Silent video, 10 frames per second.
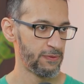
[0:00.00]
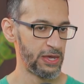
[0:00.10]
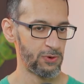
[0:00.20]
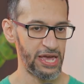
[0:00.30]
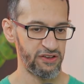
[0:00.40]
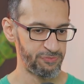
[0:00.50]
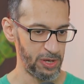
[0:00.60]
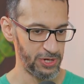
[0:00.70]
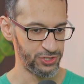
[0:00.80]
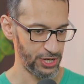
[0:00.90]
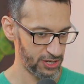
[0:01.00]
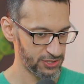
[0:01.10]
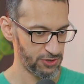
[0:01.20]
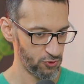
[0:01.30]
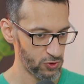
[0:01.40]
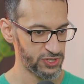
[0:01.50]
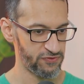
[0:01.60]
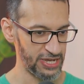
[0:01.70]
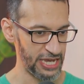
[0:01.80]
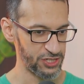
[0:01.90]
They will have published, here's the rules
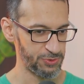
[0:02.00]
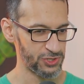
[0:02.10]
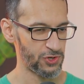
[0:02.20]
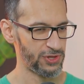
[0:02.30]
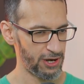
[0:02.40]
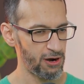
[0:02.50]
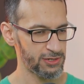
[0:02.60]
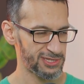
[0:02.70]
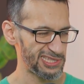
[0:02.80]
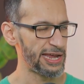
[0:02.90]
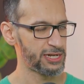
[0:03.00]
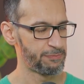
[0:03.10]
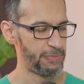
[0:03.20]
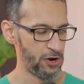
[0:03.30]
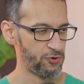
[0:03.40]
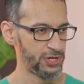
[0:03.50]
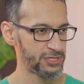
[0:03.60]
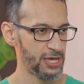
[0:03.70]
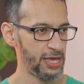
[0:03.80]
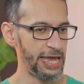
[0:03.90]
of engagement. So there are slight boundaries.